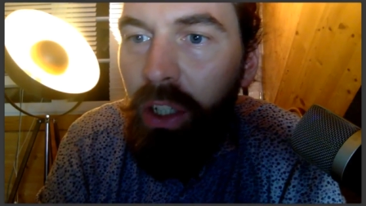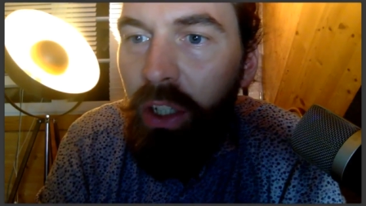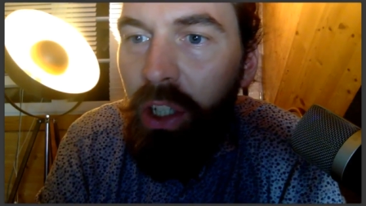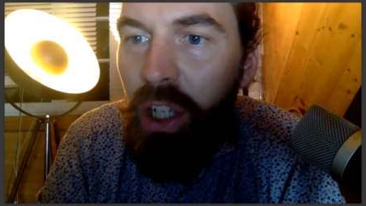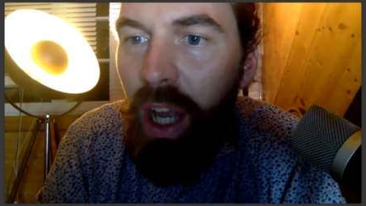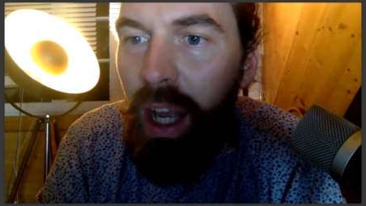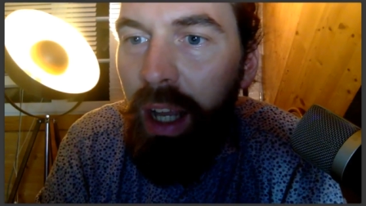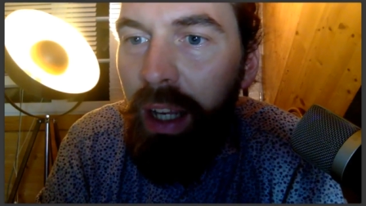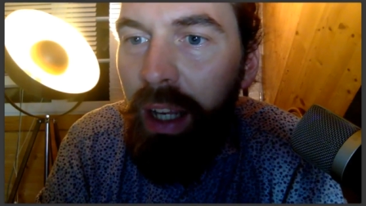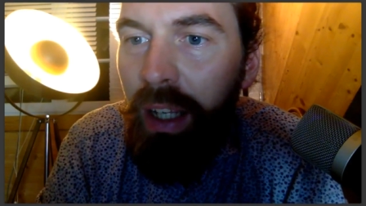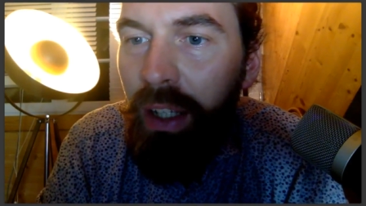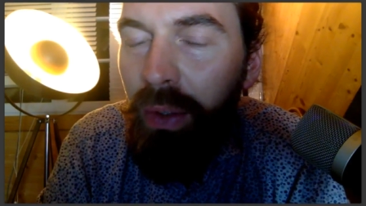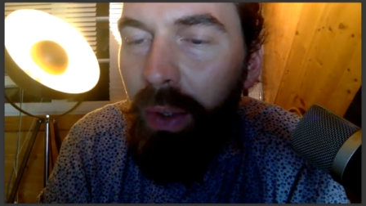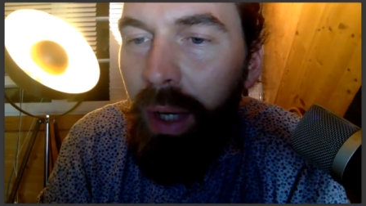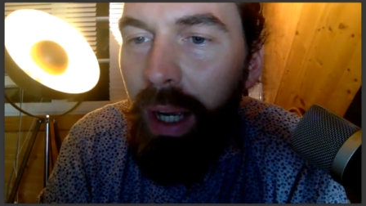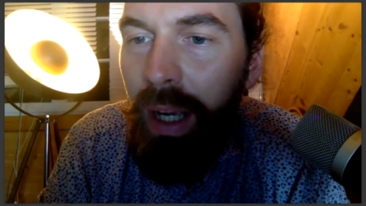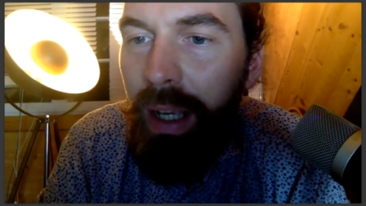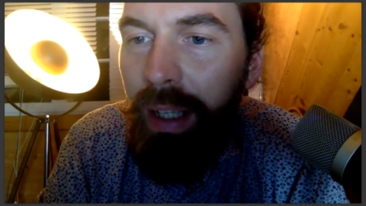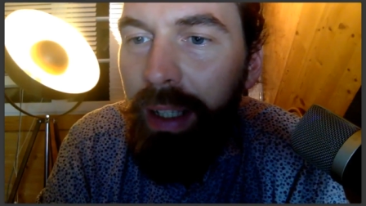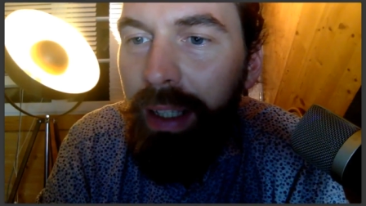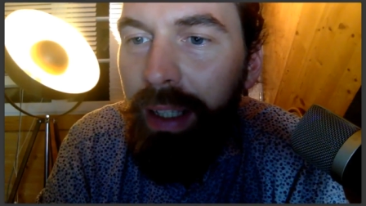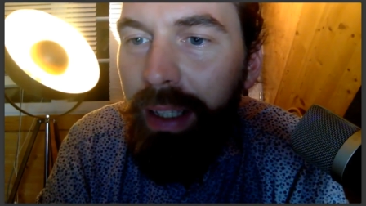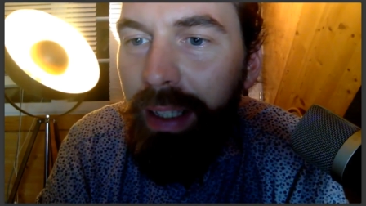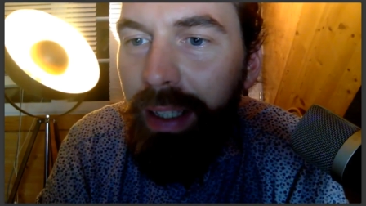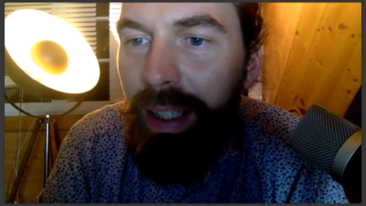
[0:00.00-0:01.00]

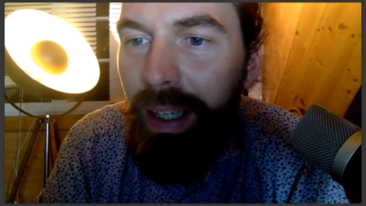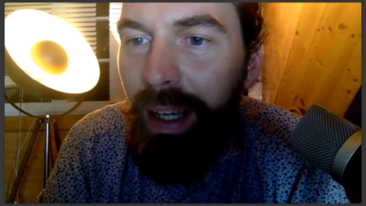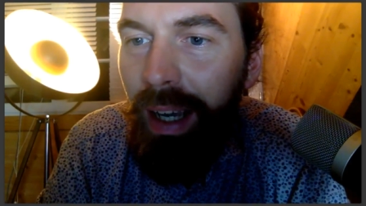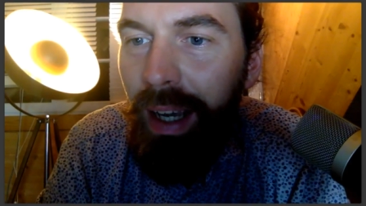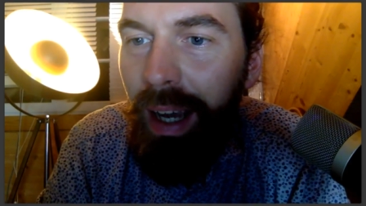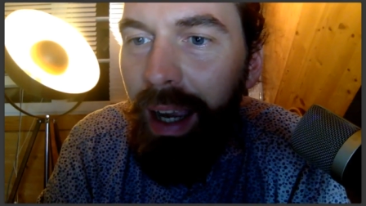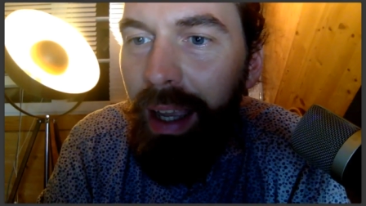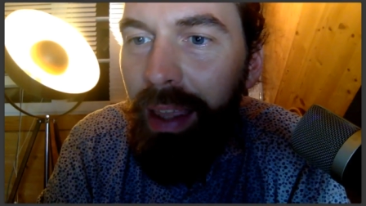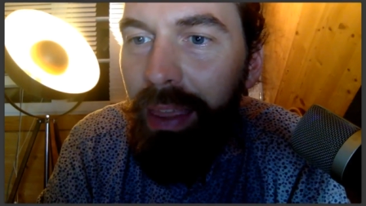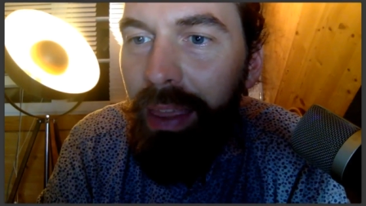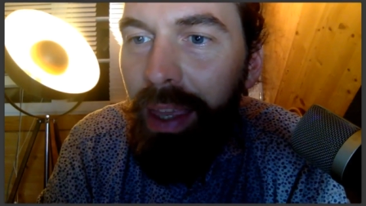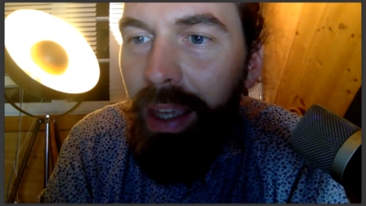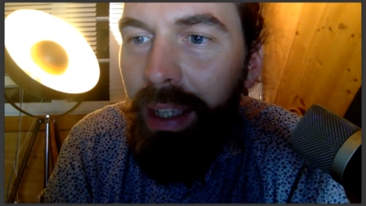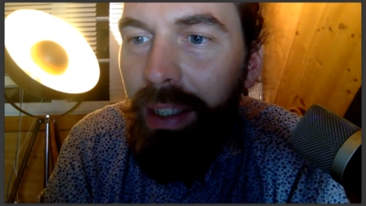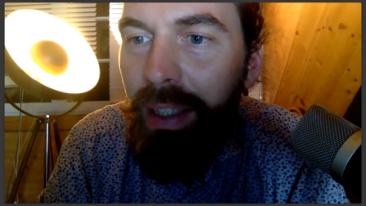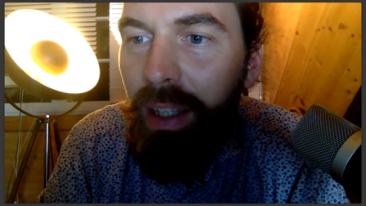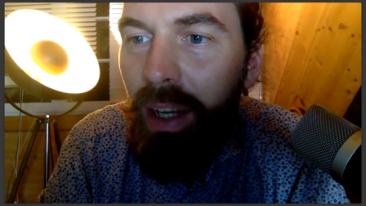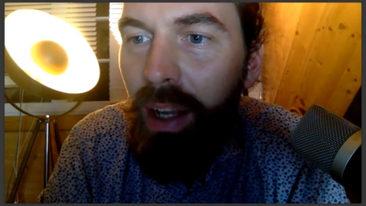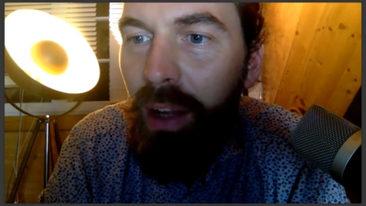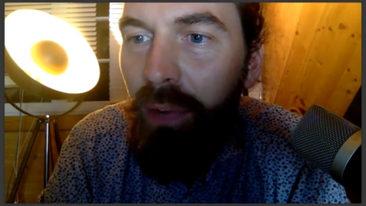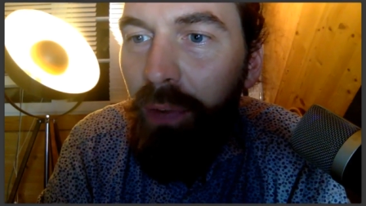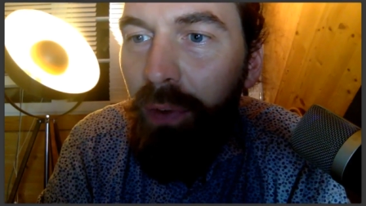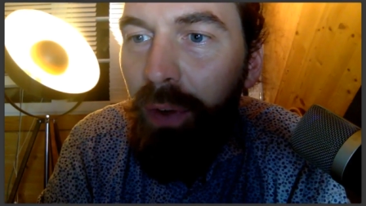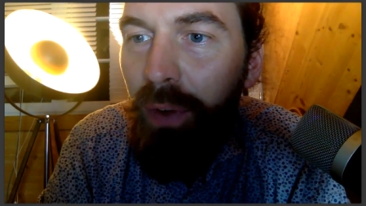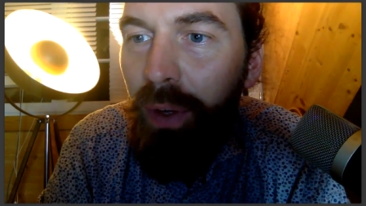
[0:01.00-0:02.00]
Ranjani writes,
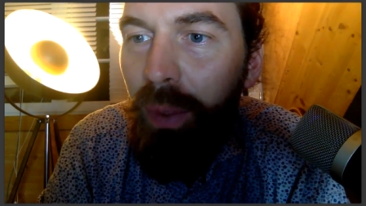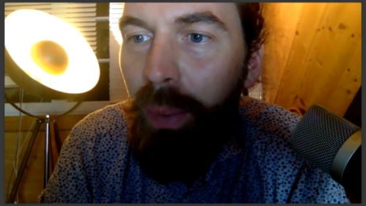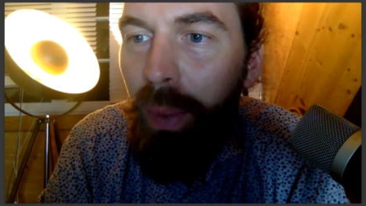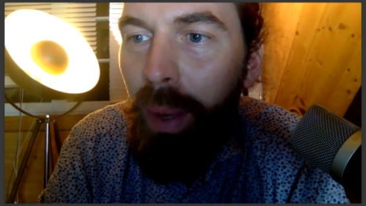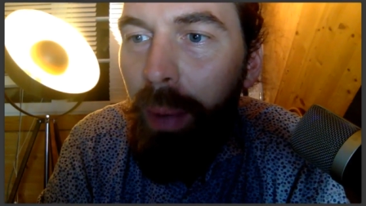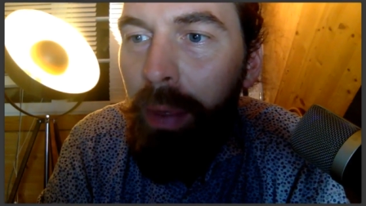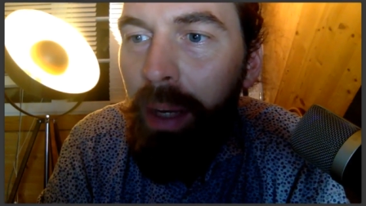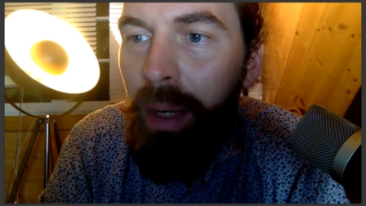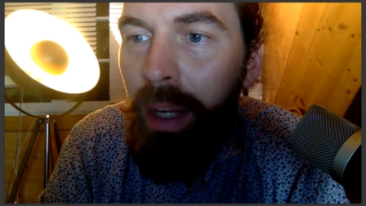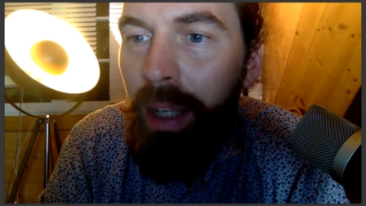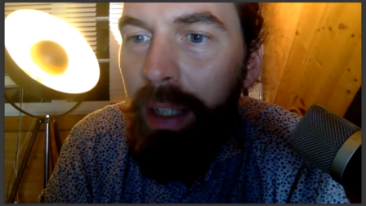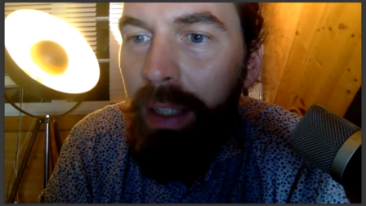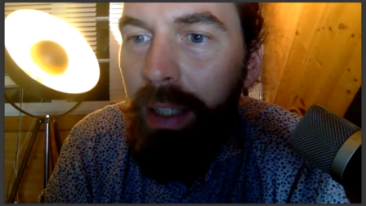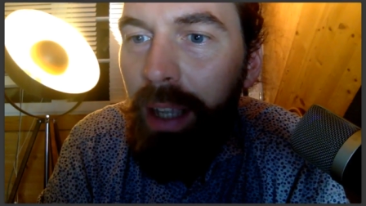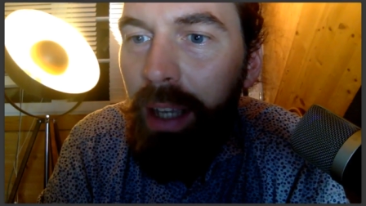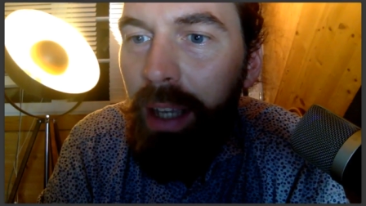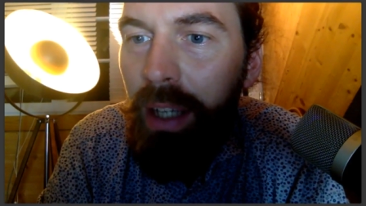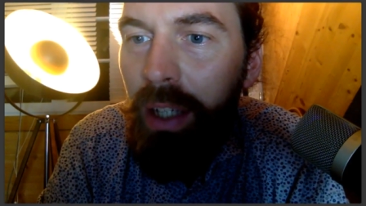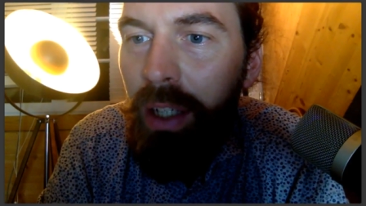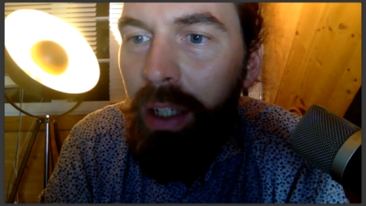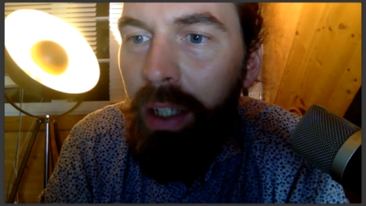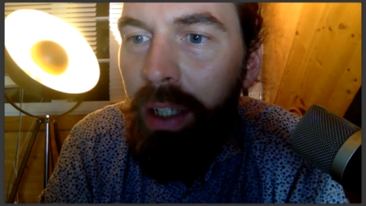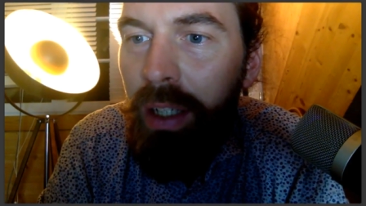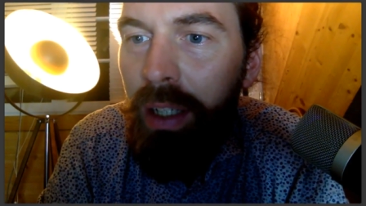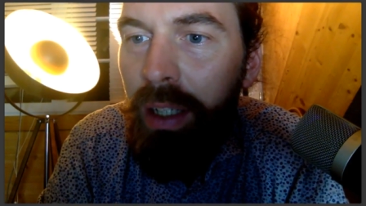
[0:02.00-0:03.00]
"Hi, thanks a lot for the
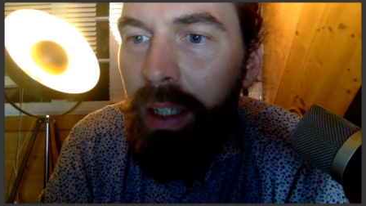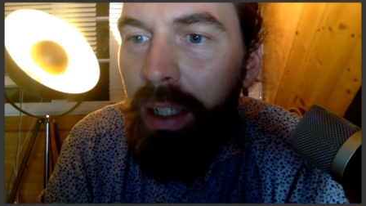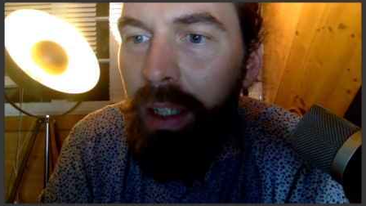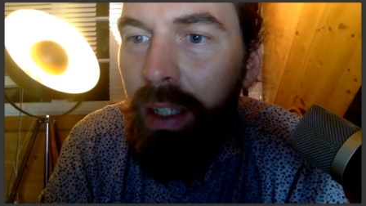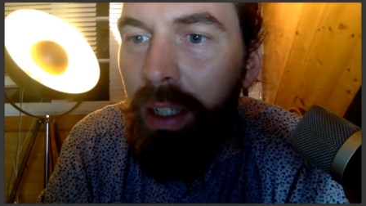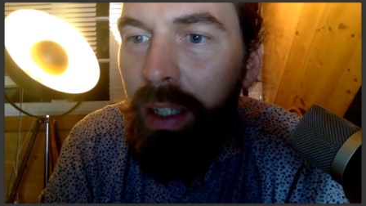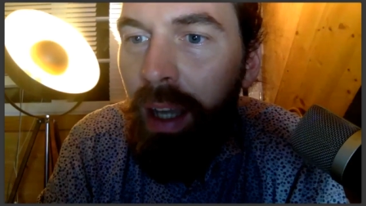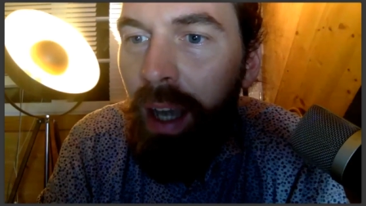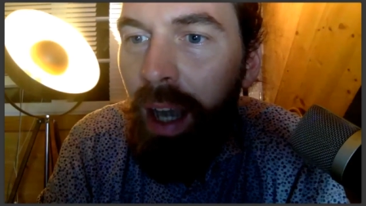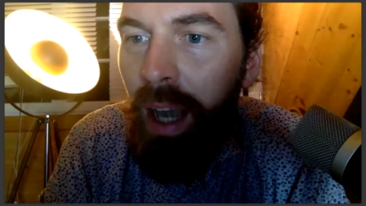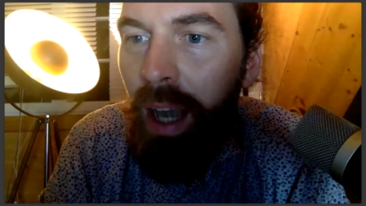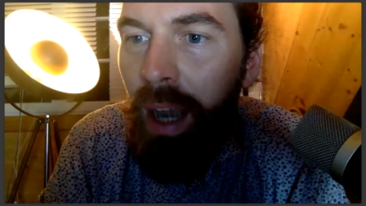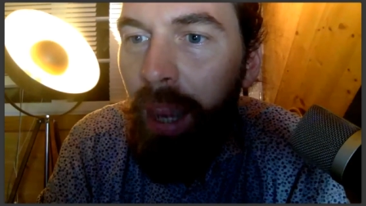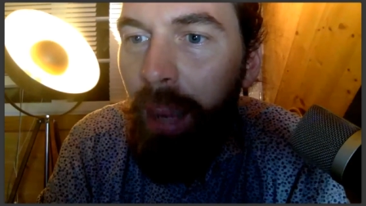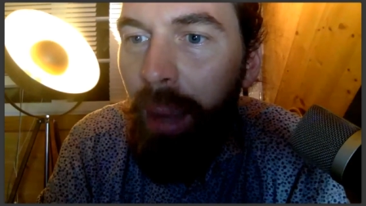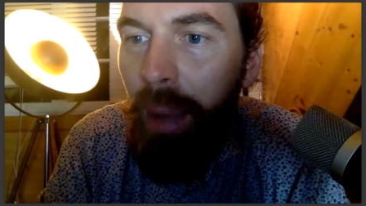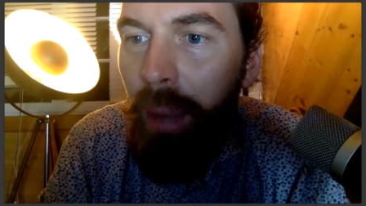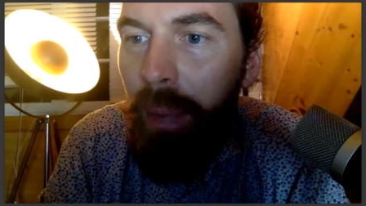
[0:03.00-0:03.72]
webinar sessions.